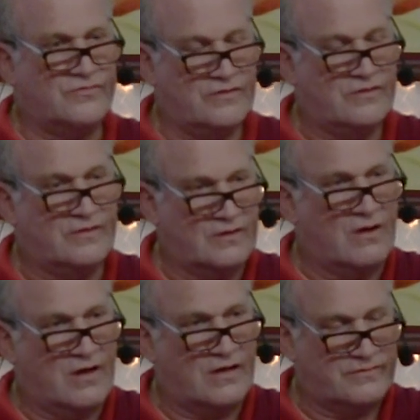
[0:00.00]
see
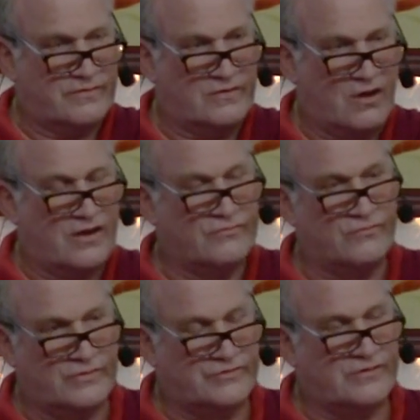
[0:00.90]
God is the eye
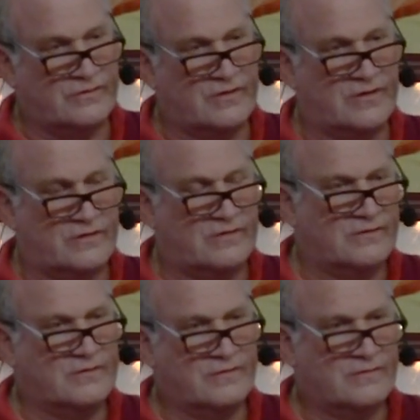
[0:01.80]
through which he
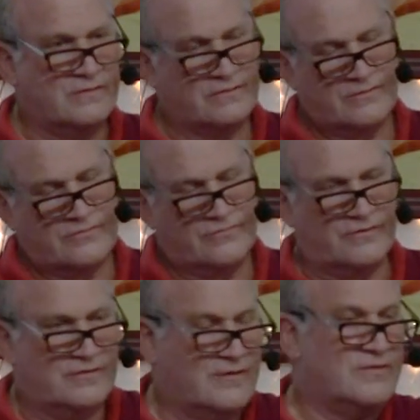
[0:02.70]
and
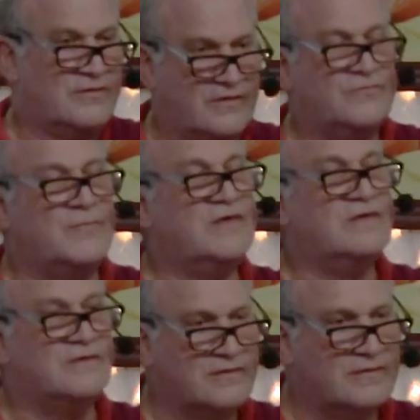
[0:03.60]
she sees me.